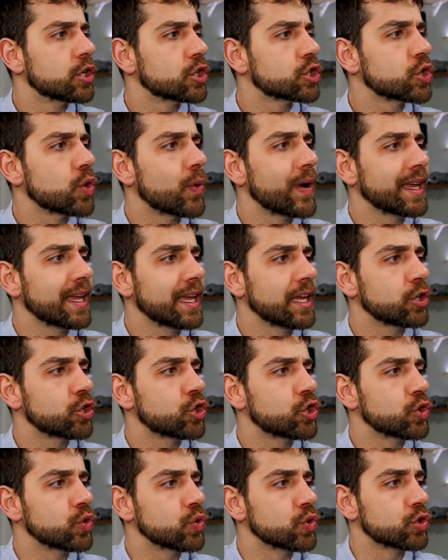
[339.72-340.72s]
So I can
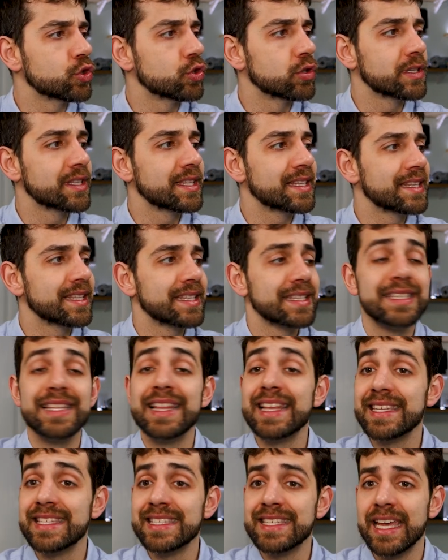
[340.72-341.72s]
choose,
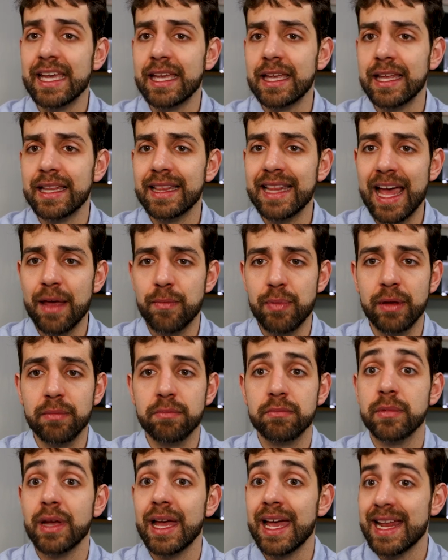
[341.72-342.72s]
let's say,
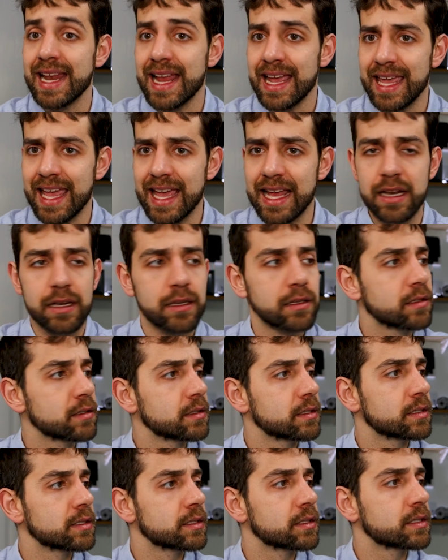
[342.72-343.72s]
Debian, and I can
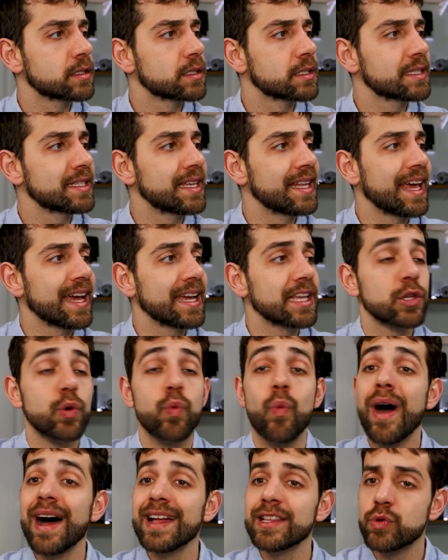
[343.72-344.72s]

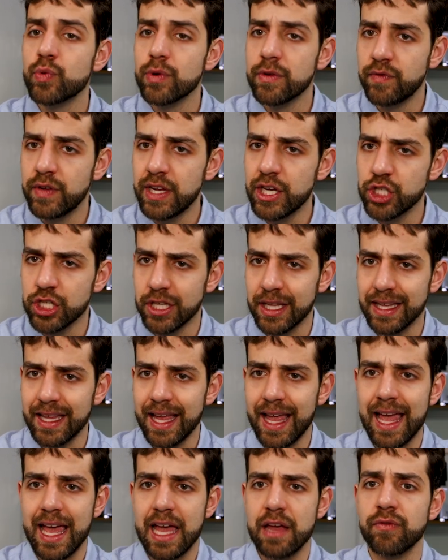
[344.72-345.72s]
select what revision that
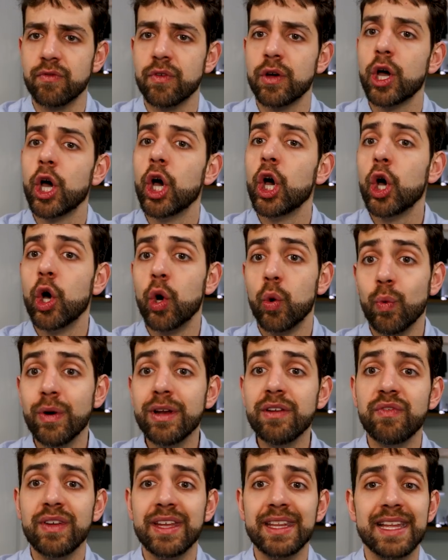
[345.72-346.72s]
I have.
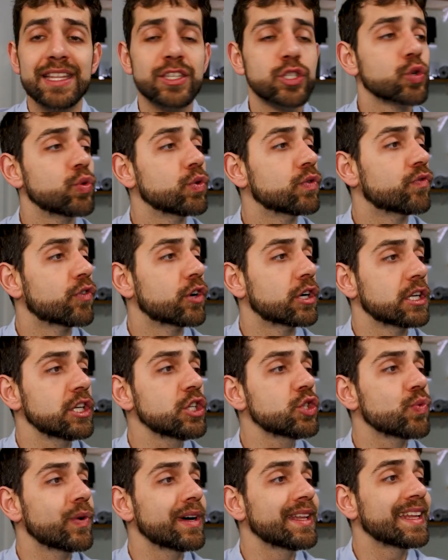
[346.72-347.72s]
One thing that's good for
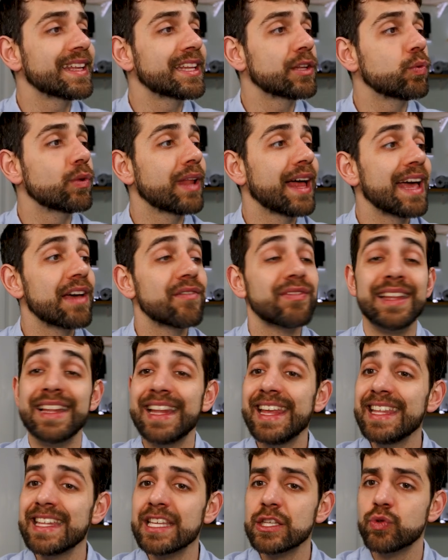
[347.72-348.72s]
this one, that will have the
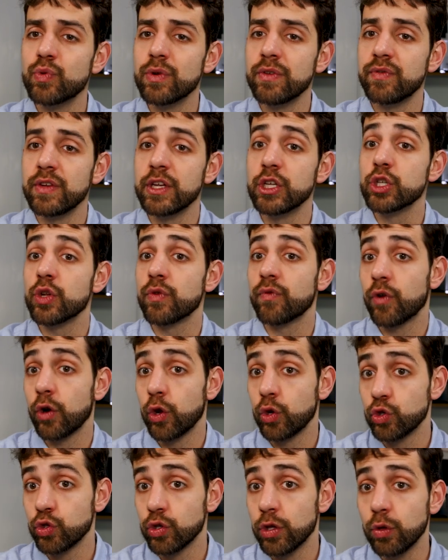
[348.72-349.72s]
latest revision
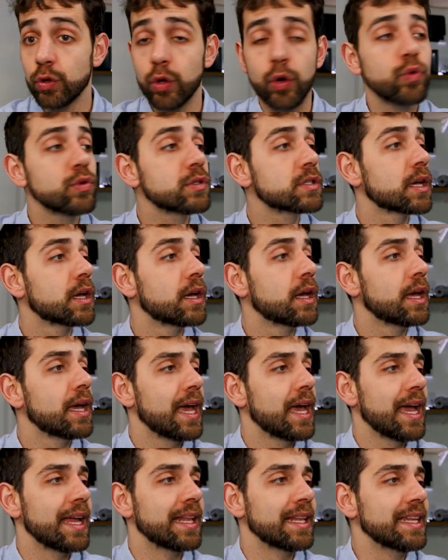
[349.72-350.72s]
for you to download,
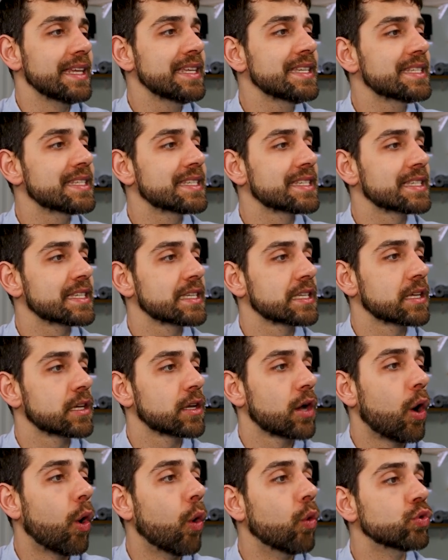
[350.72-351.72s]
and this
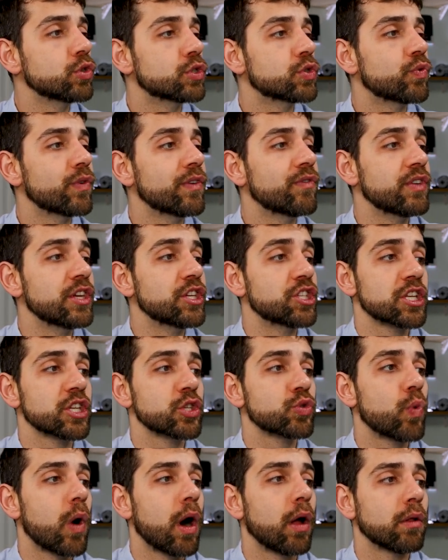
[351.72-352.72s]
old revision
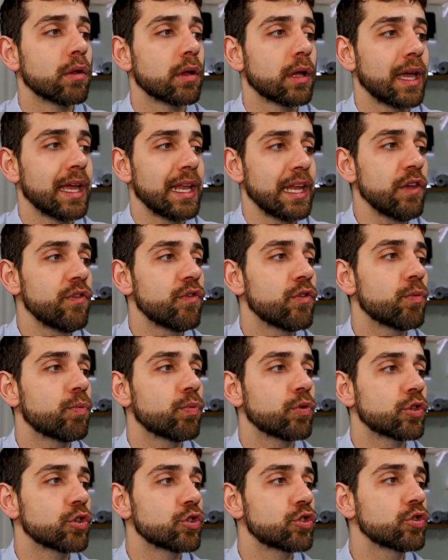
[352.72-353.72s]
as well. And if you
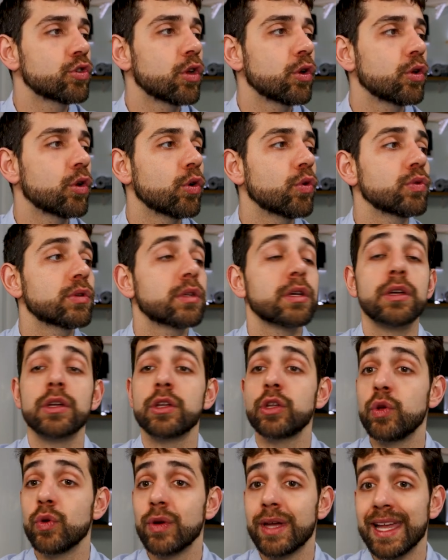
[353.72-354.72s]
put it to download,
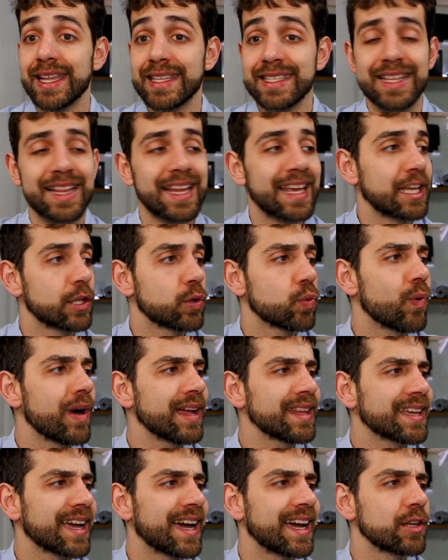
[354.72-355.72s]
you can select
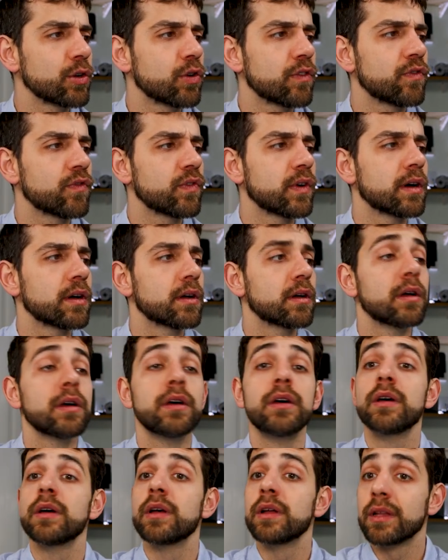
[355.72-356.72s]
what kind of
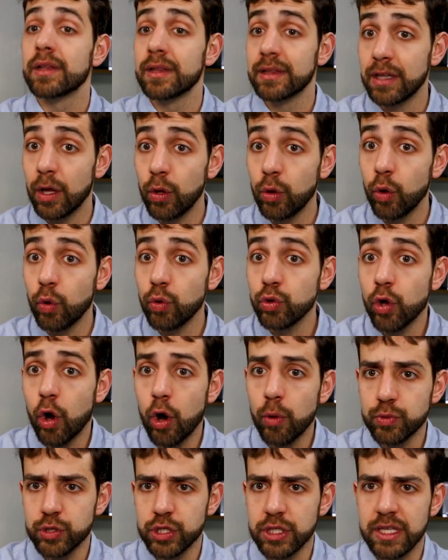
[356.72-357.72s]
download
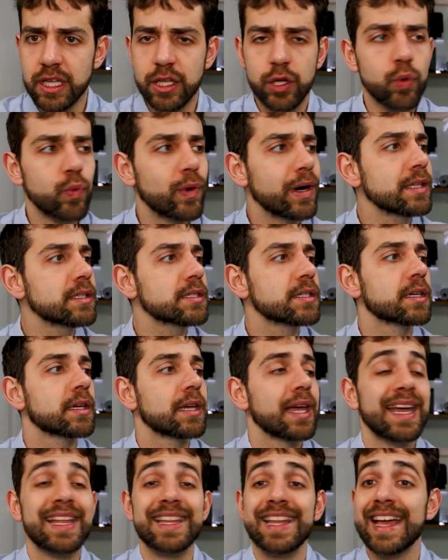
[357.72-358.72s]
option that you want,
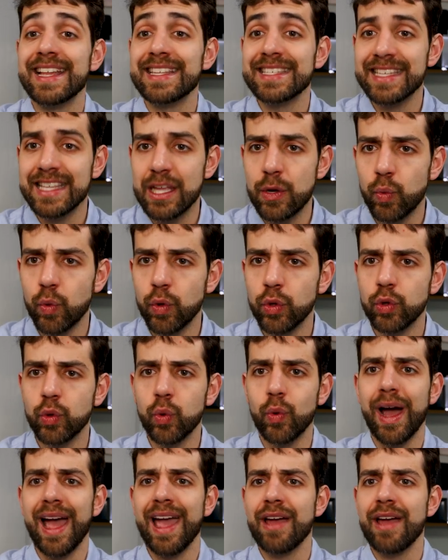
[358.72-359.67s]
and that they will do